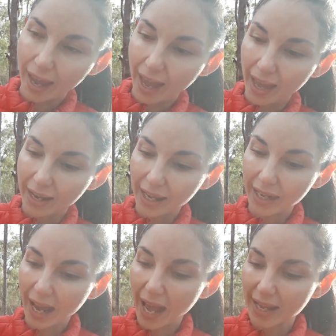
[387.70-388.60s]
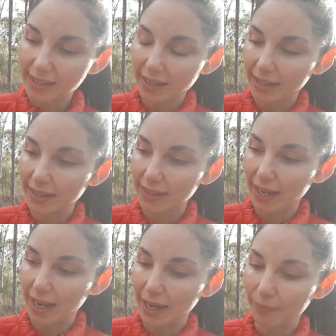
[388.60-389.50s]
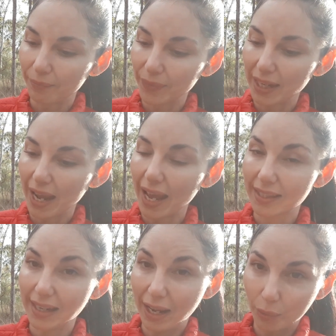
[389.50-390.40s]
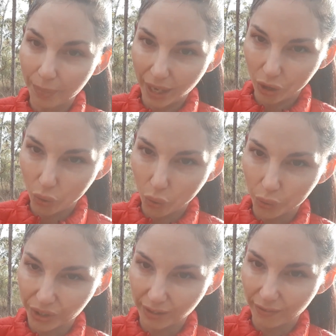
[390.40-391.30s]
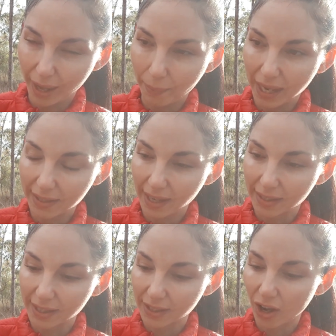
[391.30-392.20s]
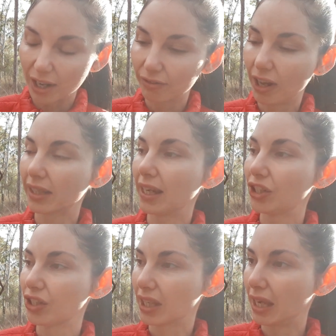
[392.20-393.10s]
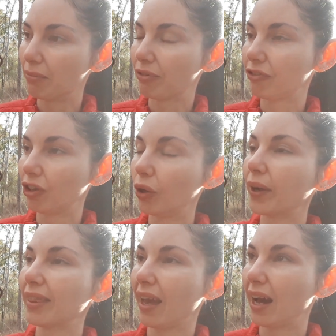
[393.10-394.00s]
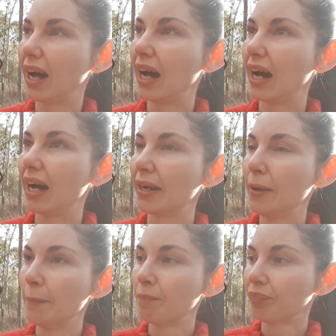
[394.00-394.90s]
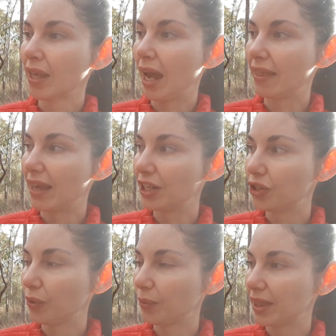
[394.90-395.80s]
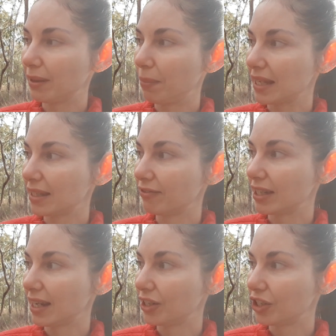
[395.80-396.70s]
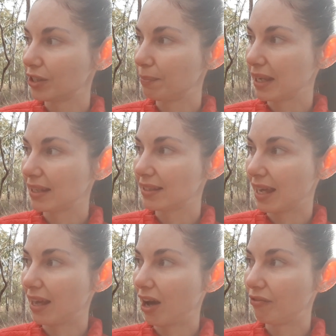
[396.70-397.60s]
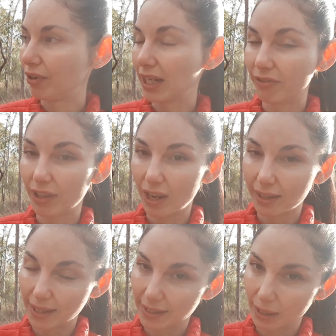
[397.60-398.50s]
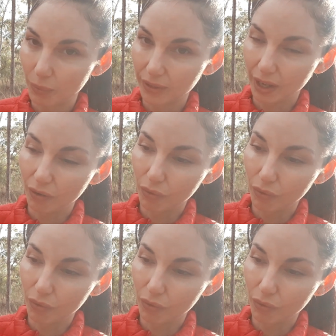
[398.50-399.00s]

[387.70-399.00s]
and it hasn't helped their cause, if that makes sense. It's kind of like they just keep following their heart, and they do it with the best of intentions, because I really feel like there's someone that